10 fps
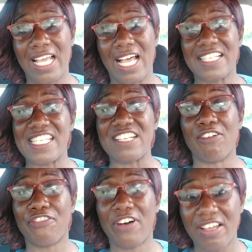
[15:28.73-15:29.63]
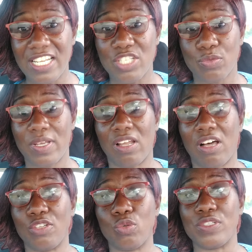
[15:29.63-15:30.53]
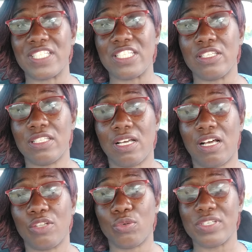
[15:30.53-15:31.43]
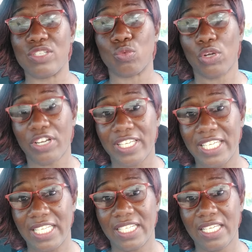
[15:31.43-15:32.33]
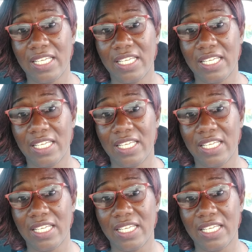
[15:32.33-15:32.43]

a single father as well, although he's working,